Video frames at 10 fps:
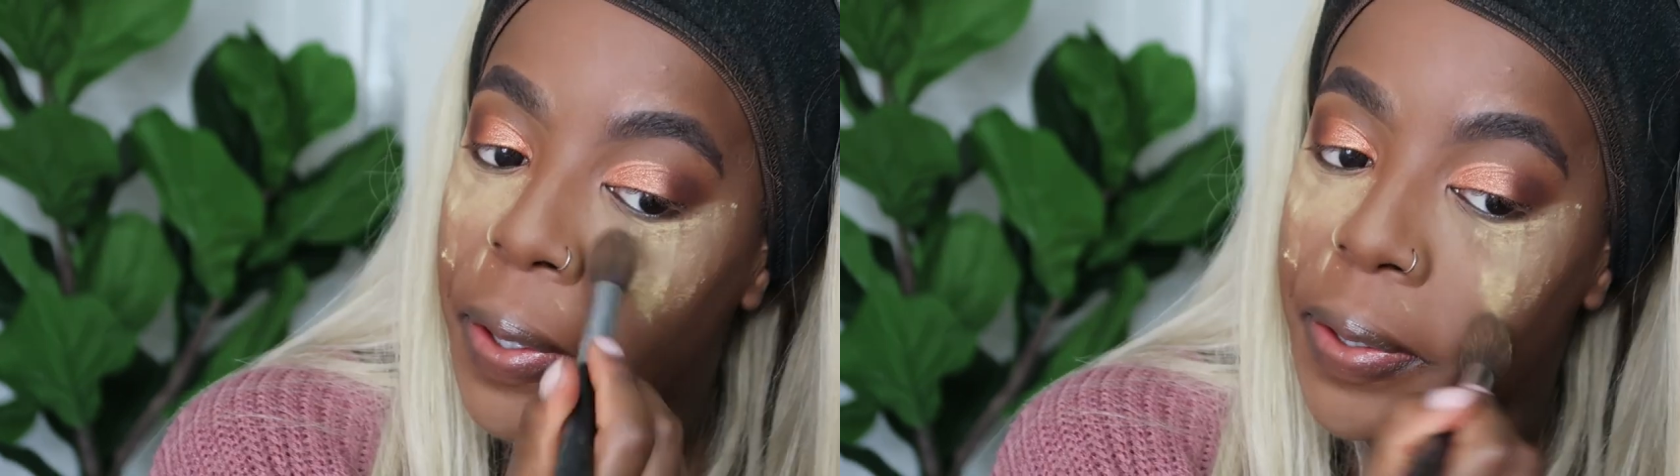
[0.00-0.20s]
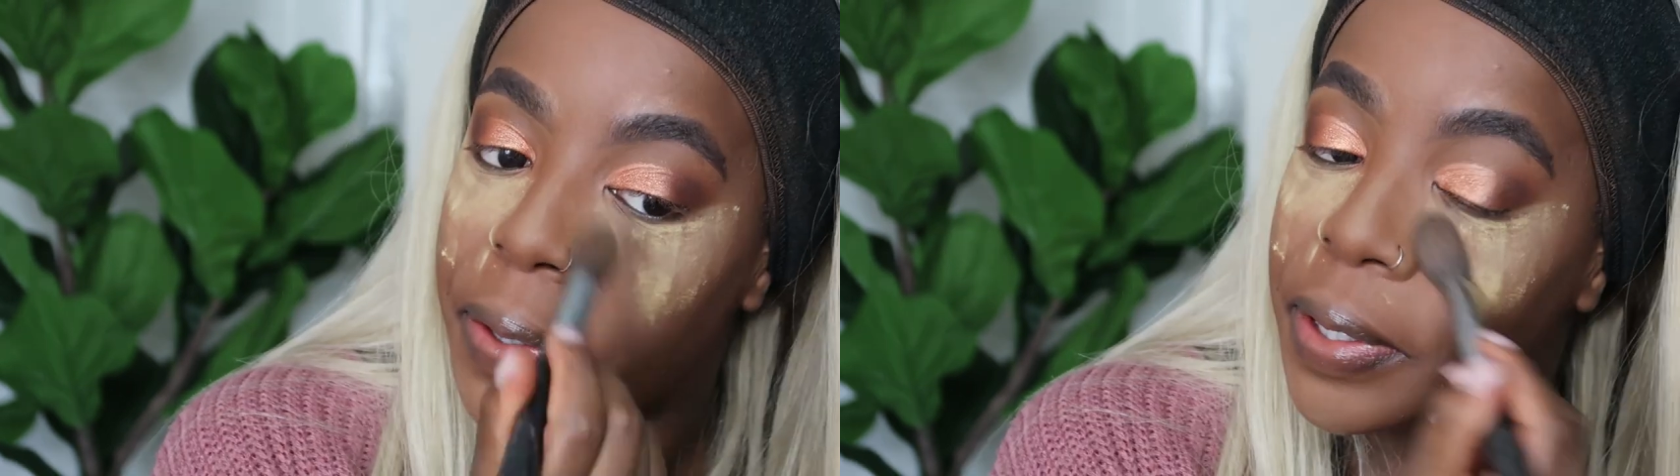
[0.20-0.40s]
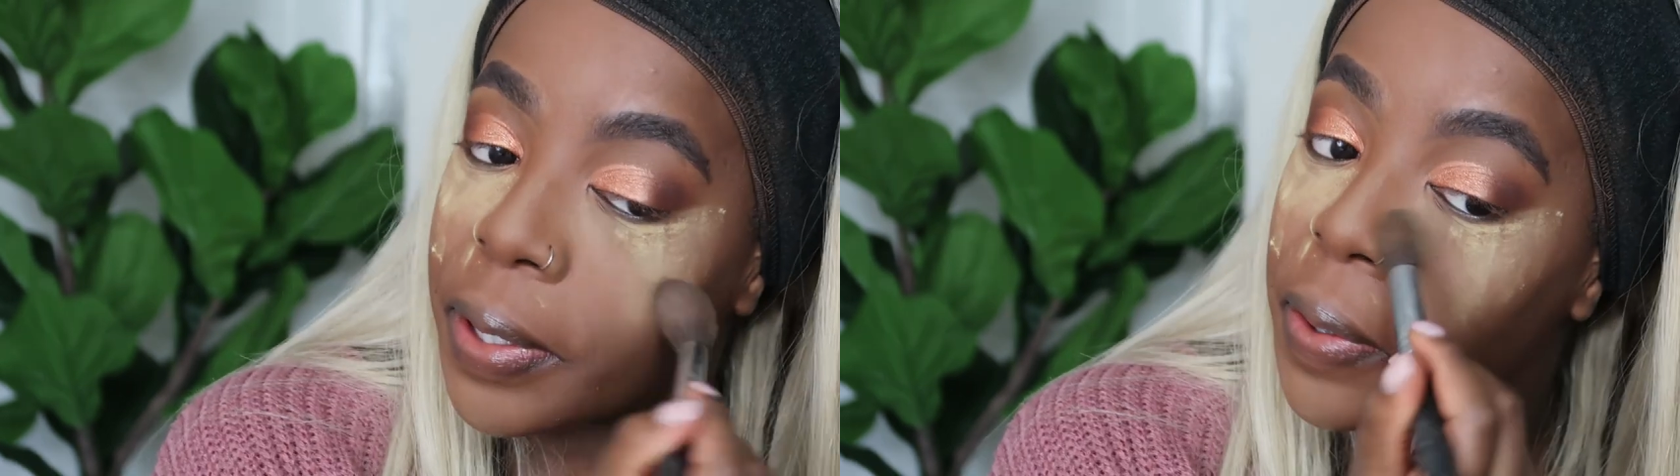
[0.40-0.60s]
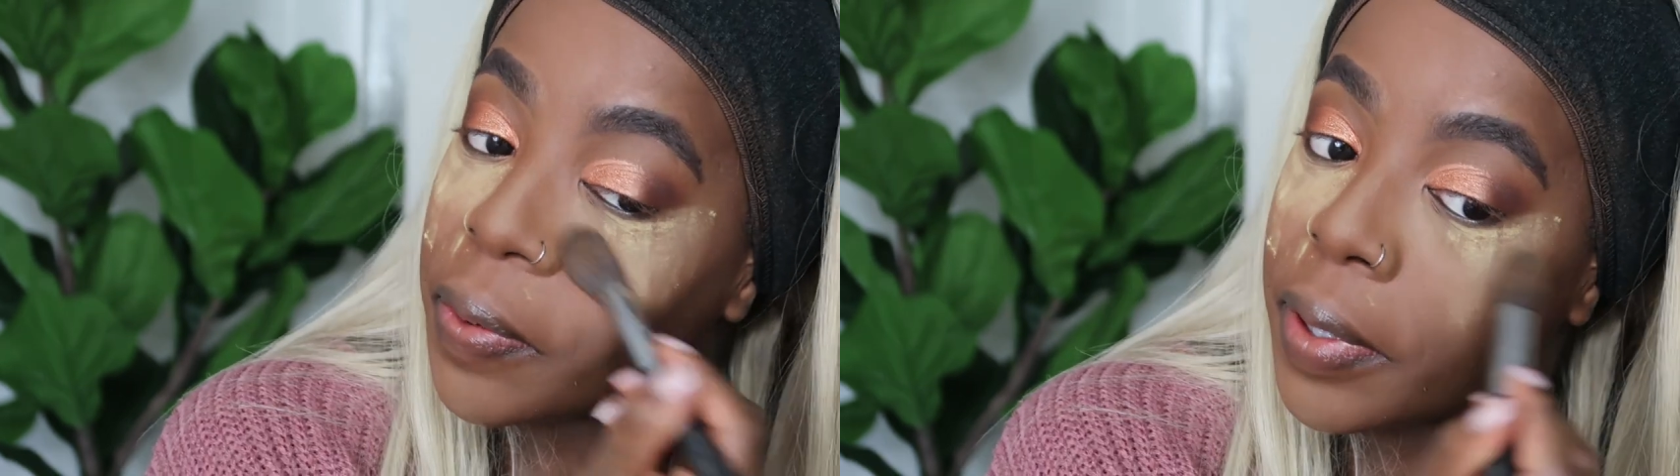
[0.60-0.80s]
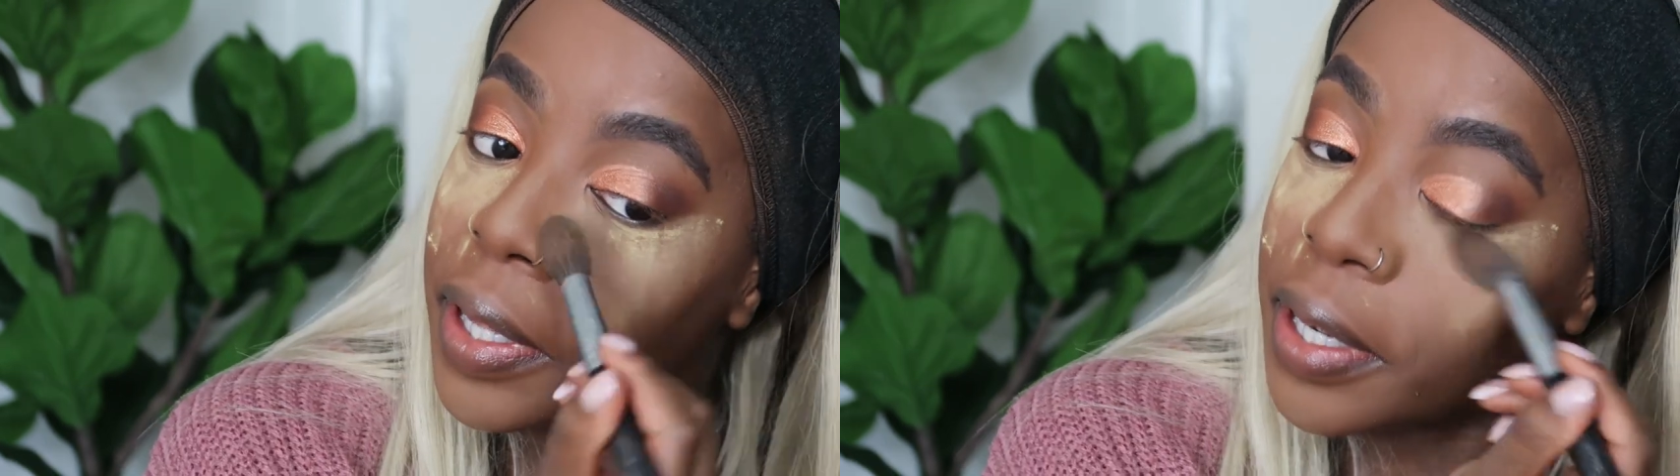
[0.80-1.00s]
Those
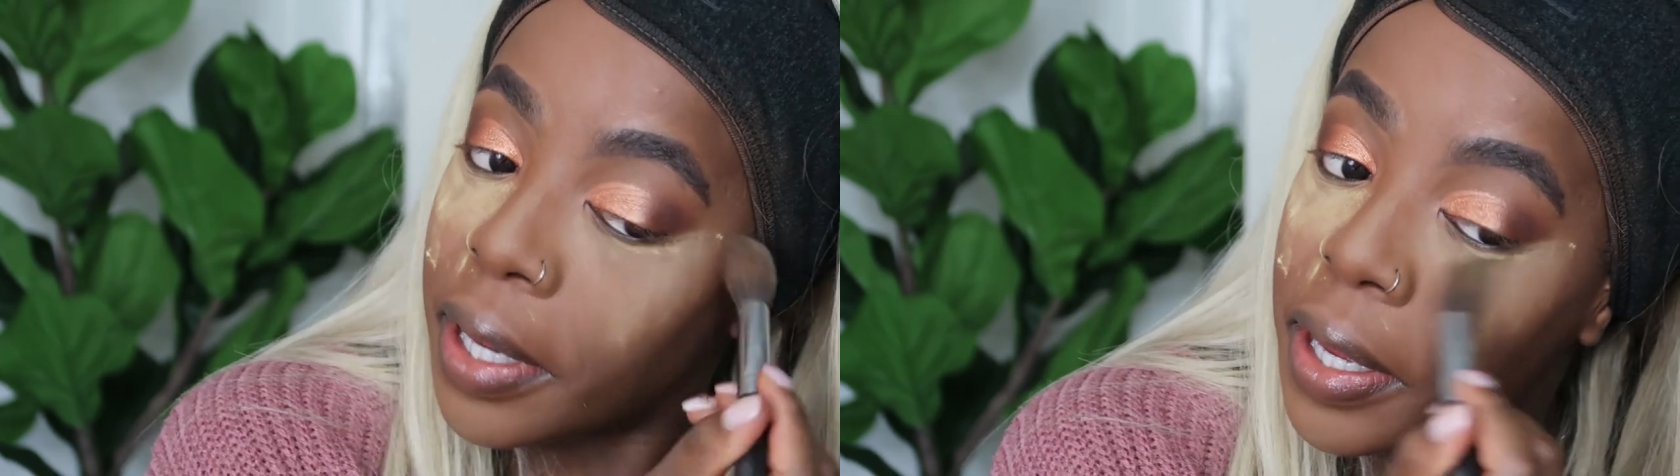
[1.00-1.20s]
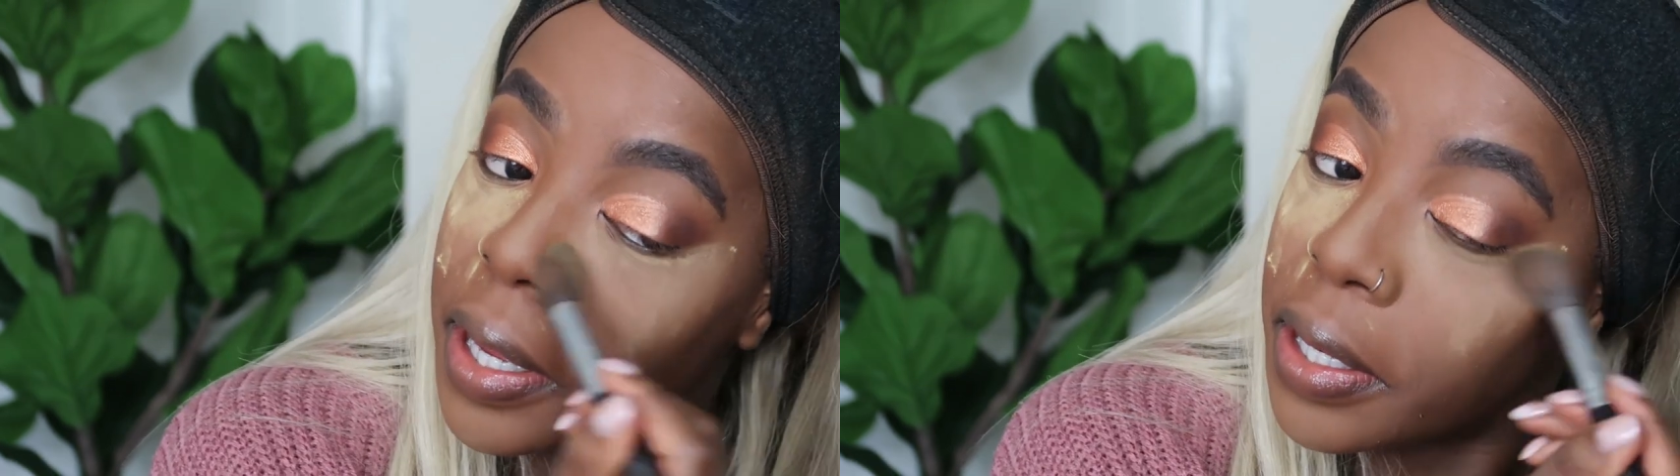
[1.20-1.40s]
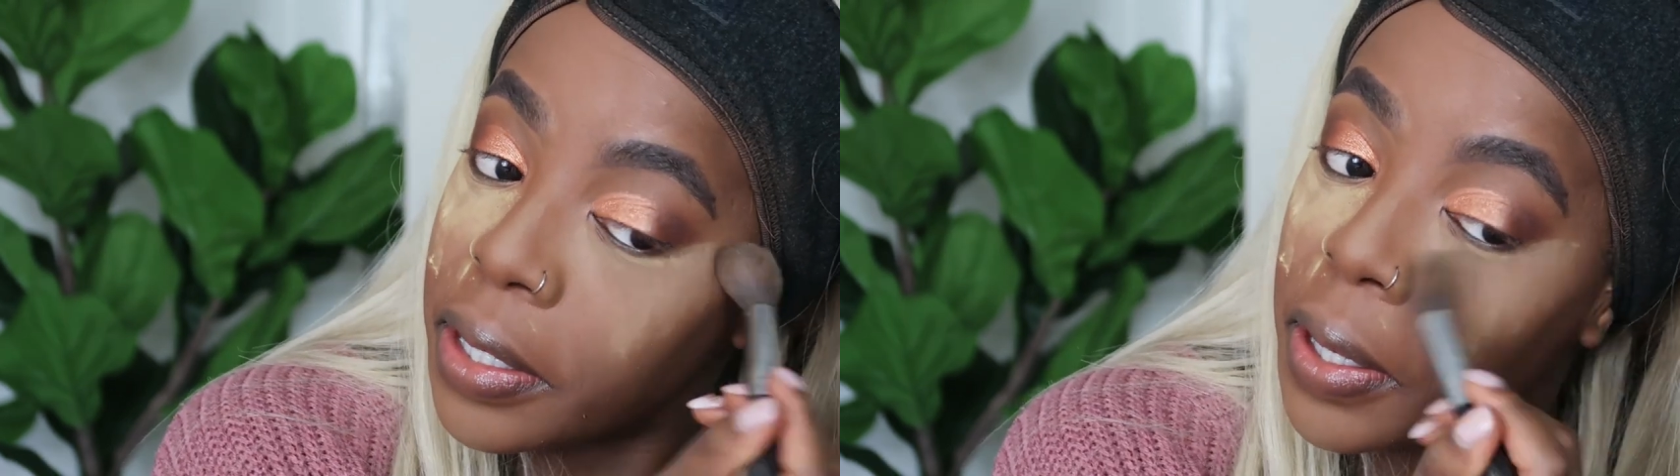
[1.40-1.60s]
were the days.